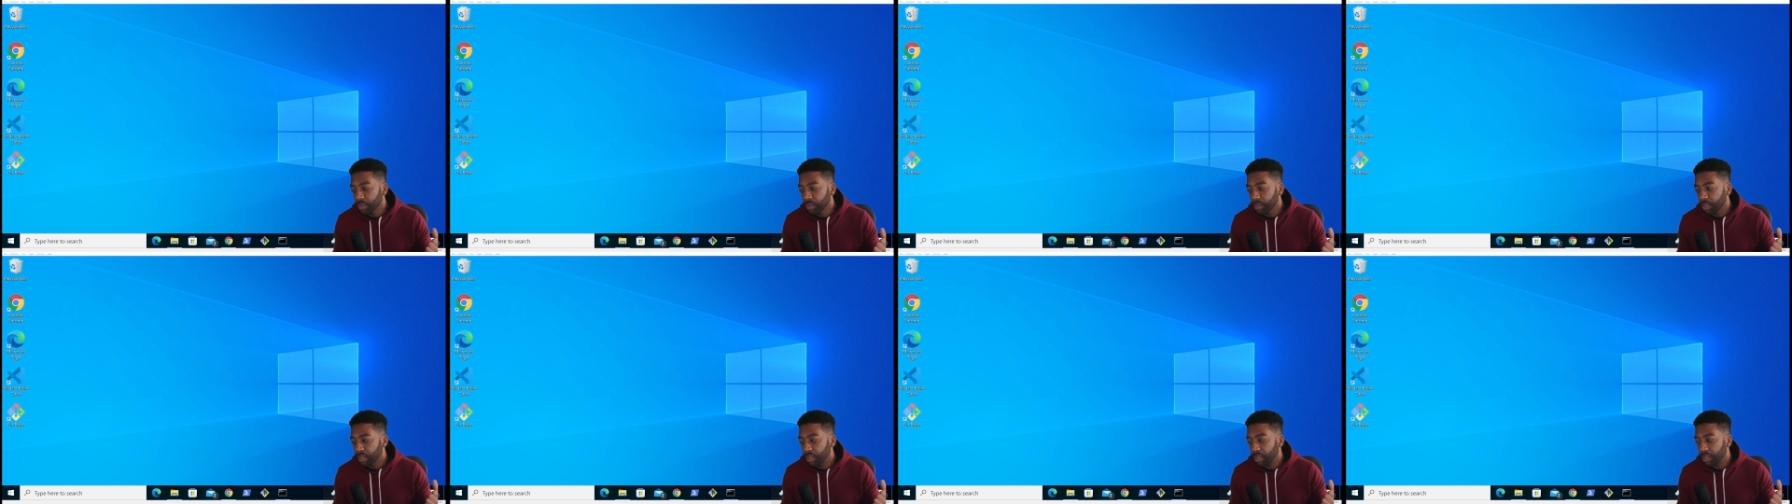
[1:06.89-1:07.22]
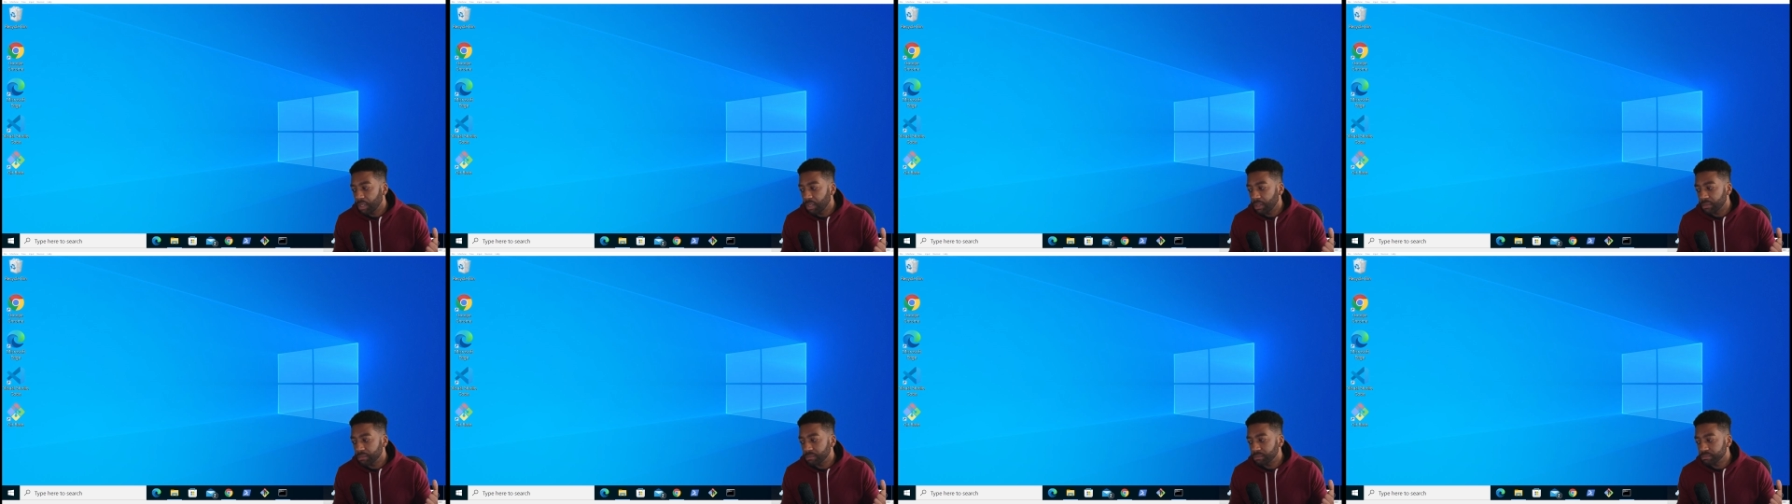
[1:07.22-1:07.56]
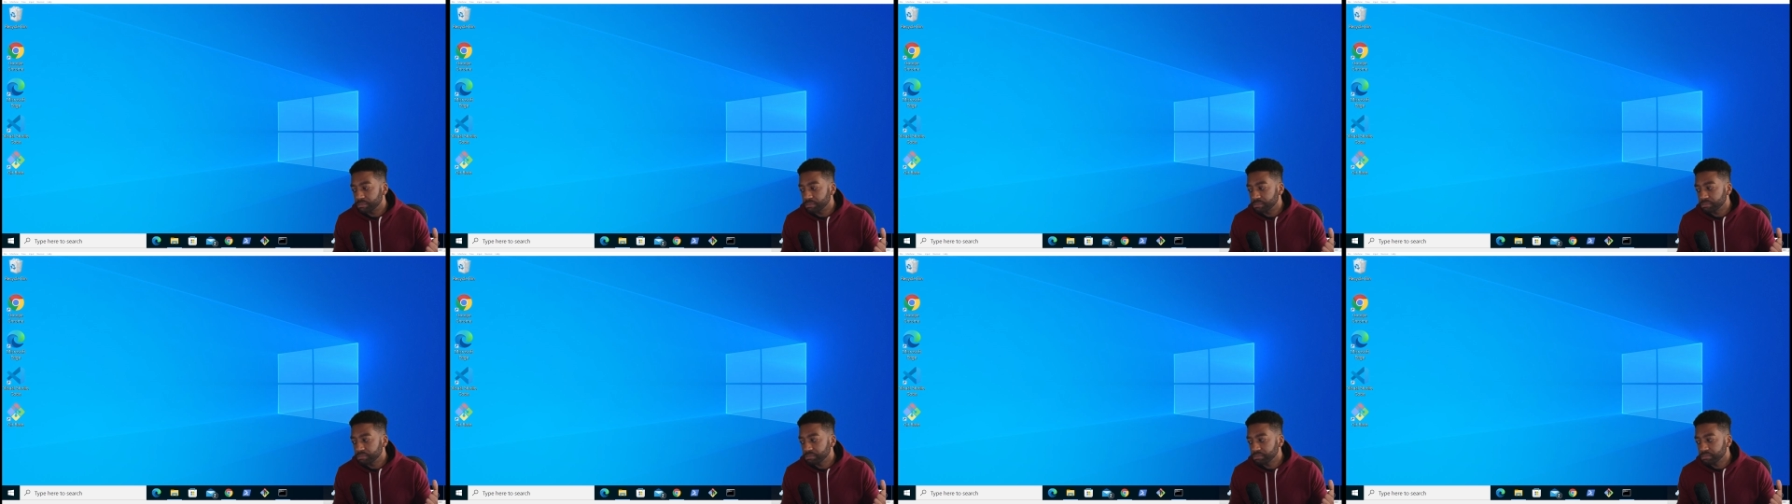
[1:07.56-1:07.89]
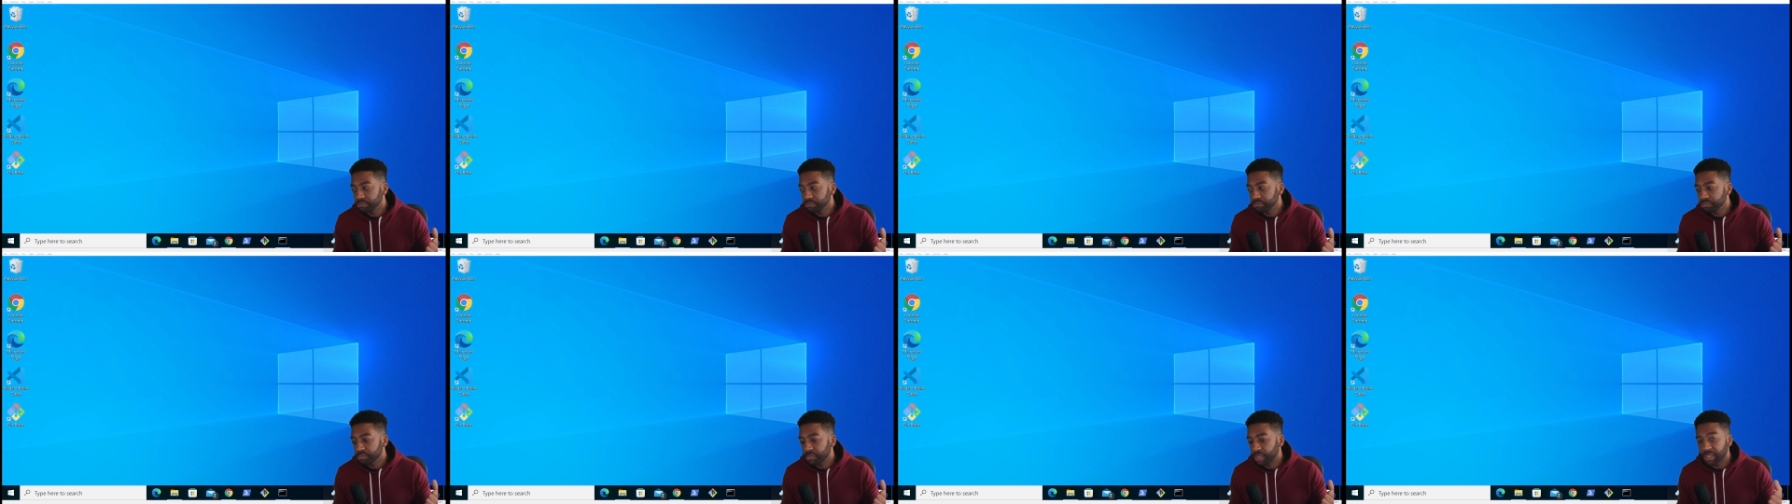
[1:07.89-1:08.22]

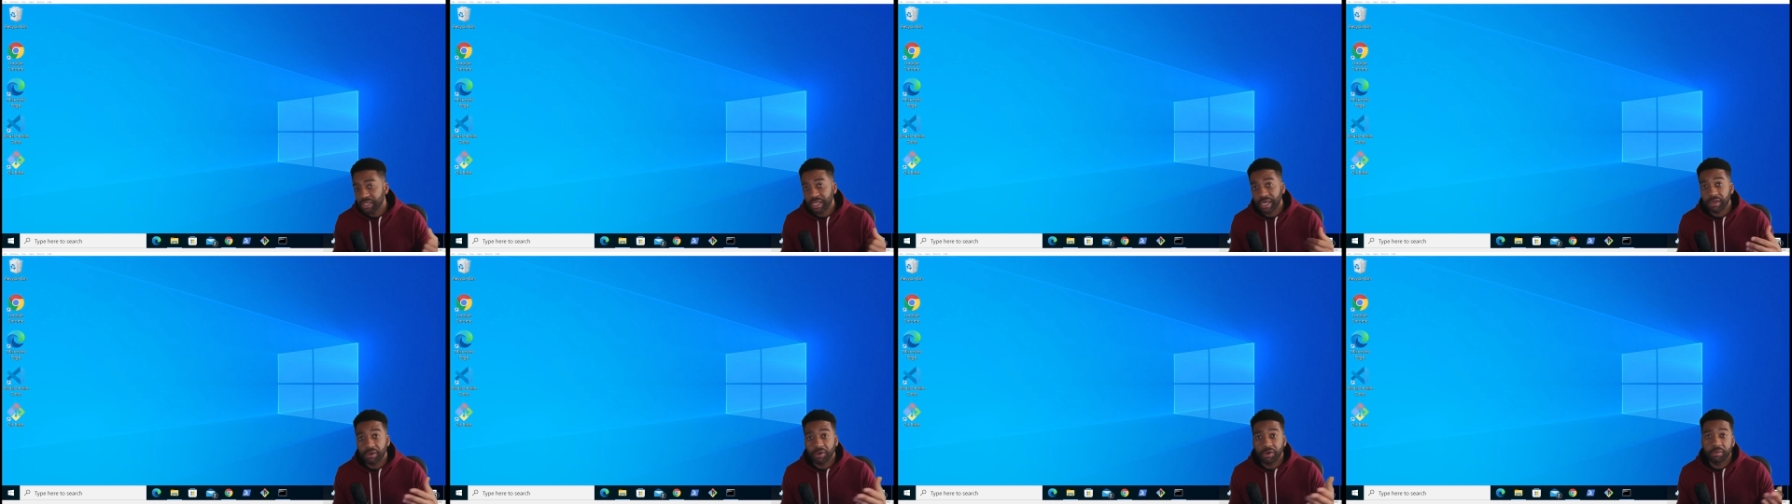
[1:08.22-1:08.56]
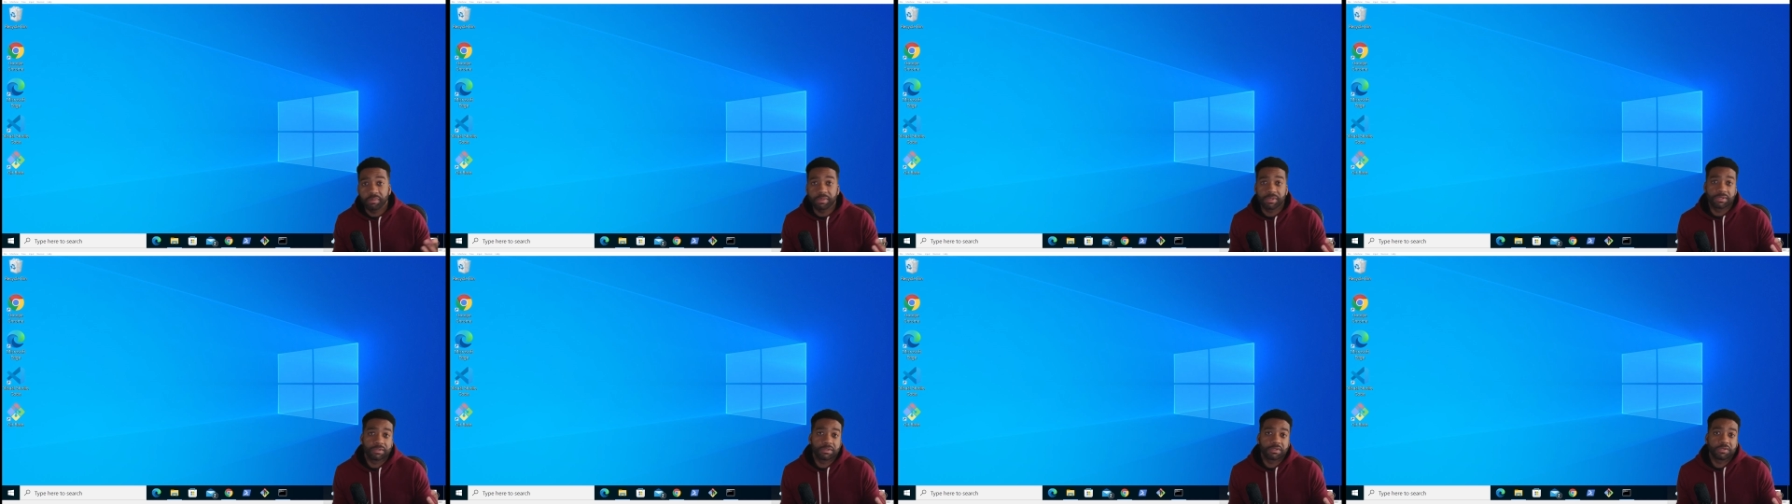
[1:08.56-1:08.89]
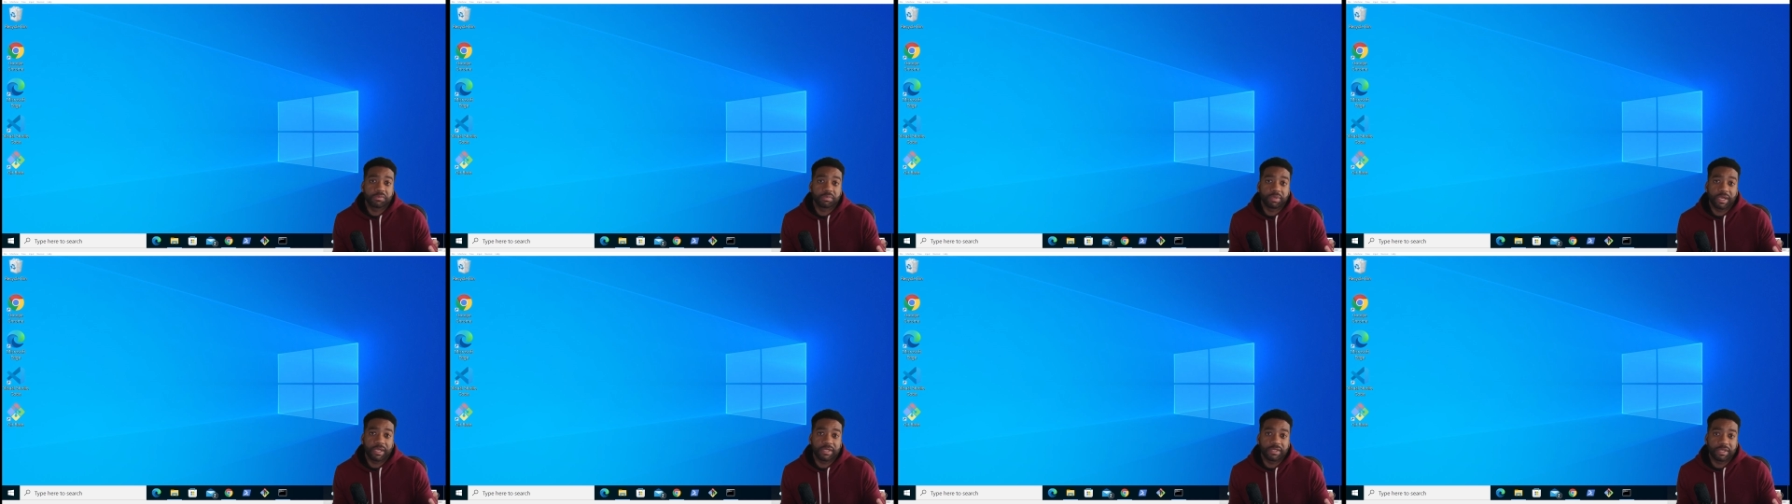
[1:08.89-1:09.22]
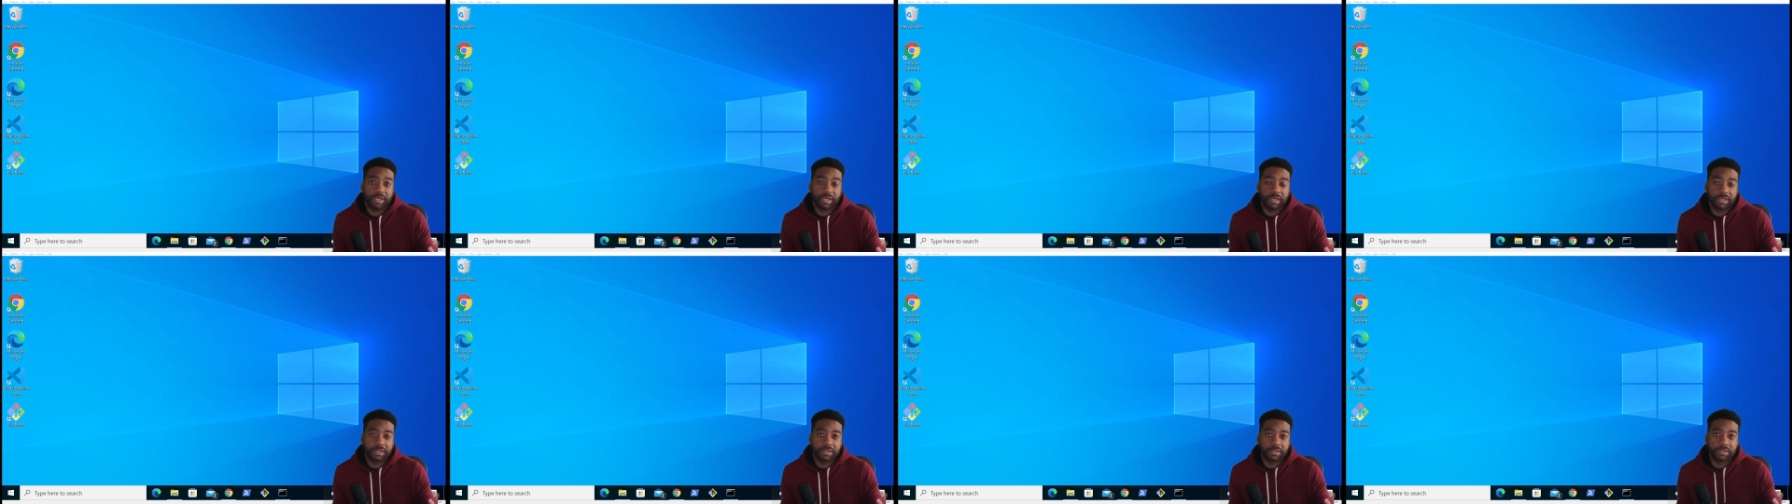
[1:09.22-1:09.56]
a lot of open source
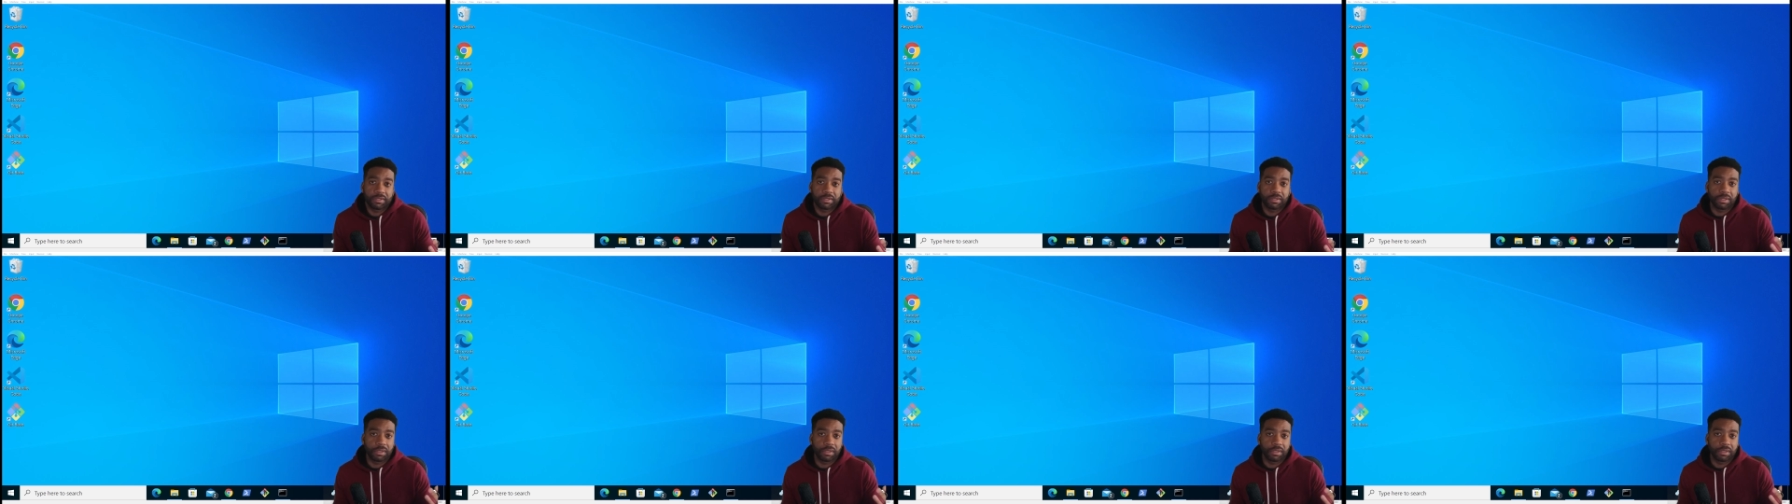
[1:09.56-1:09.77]
projects